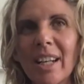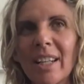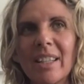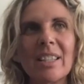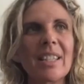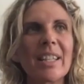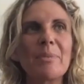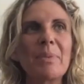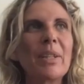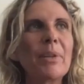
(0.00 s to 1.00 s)
Alex has
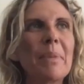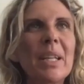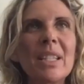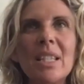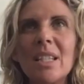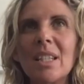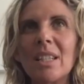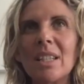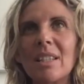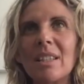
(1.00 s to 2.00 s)
been
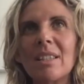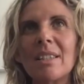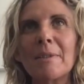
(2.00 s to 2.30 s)
amazing.